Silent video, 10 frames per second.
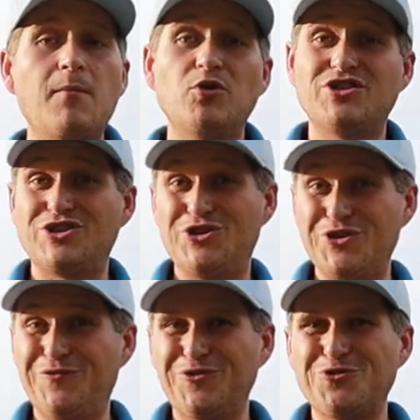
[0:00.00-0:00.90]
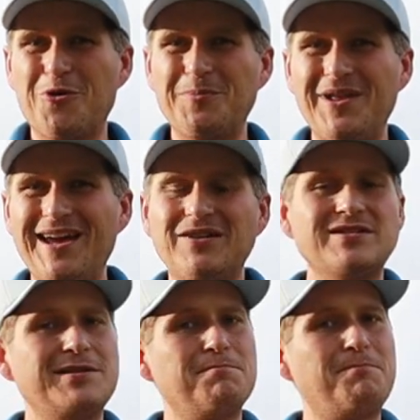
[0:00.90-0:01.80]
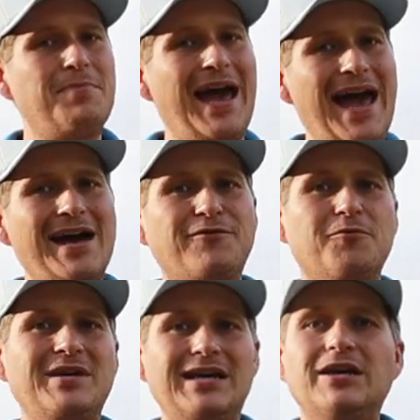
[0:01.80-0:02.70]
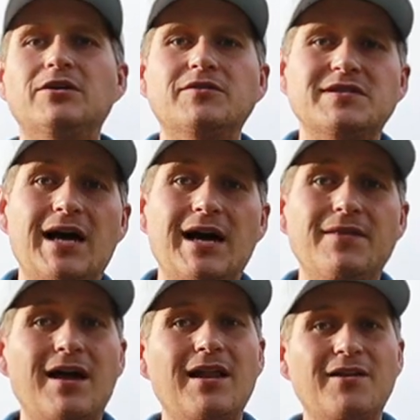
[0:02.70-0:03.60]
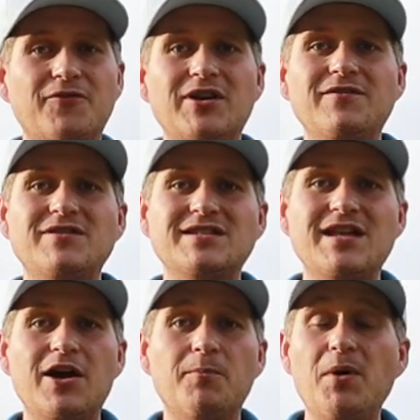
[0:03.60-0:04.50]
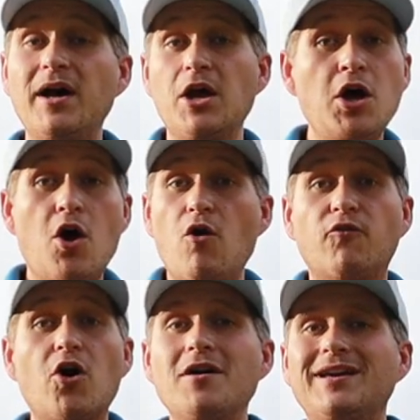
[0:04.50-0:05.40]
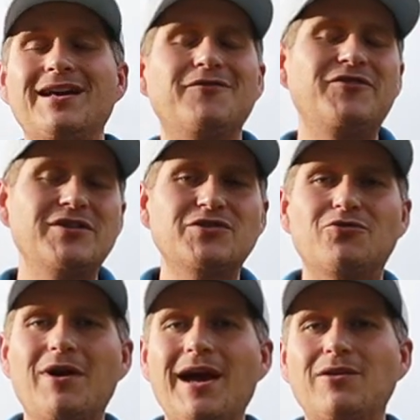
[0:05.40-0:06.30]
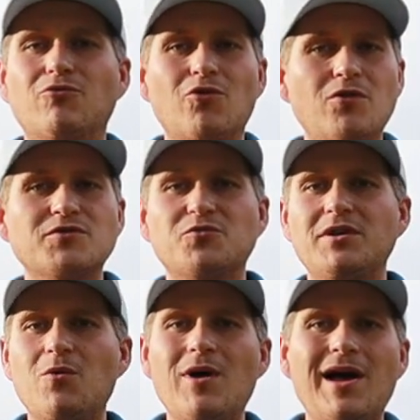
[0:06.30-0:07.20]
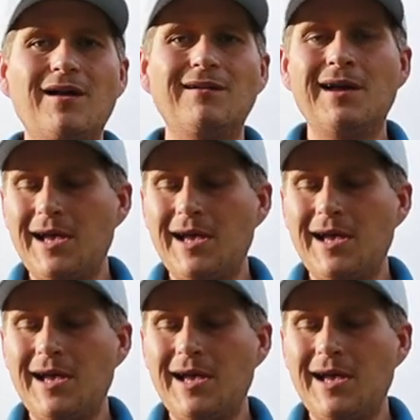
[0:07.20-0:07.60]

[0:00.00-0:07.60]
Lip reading: which is good for tour players and bad for beginners. Not a lot of forgiveness there, but overall, again, it feels great. Rolls really well.